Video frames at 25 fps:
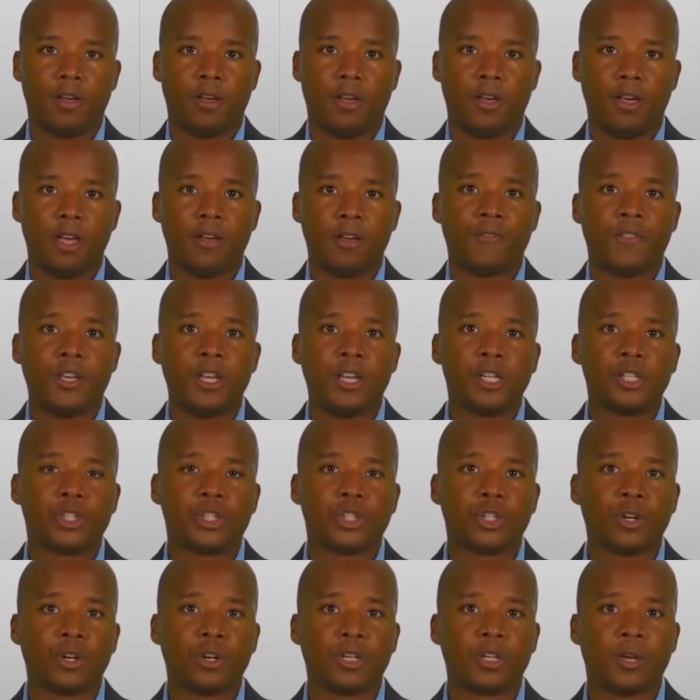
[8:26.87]
If the
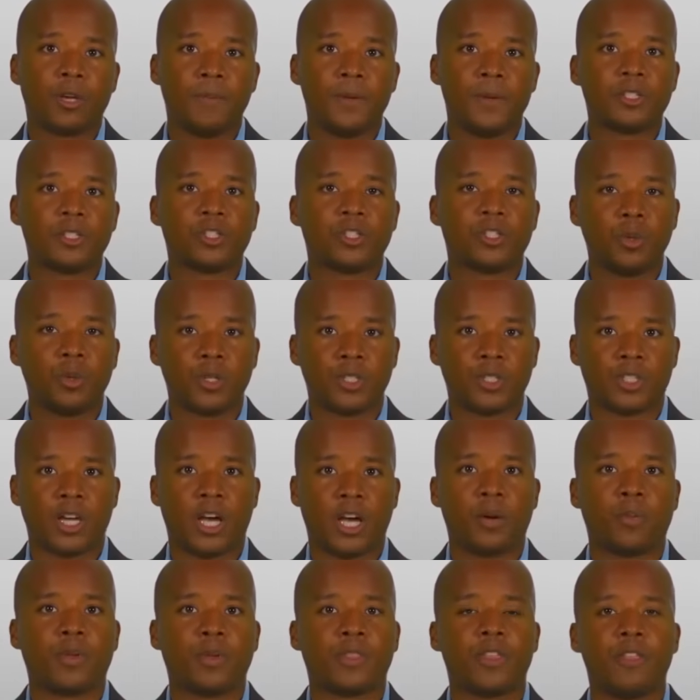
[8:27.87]
insured commits
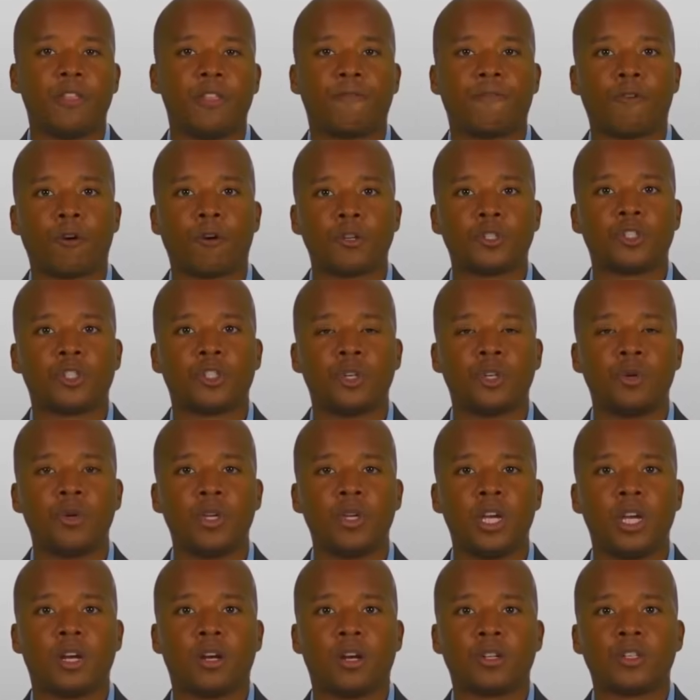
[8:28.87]
suicide within the first 2
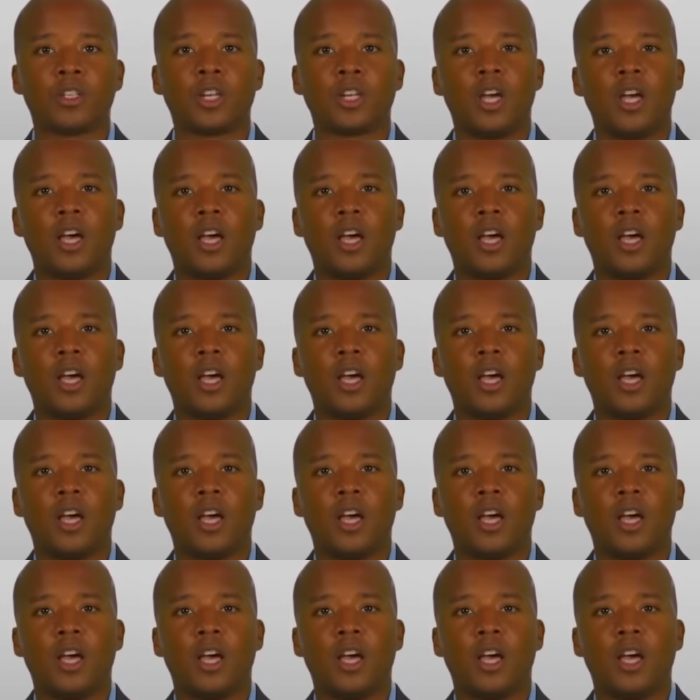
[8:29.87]
years,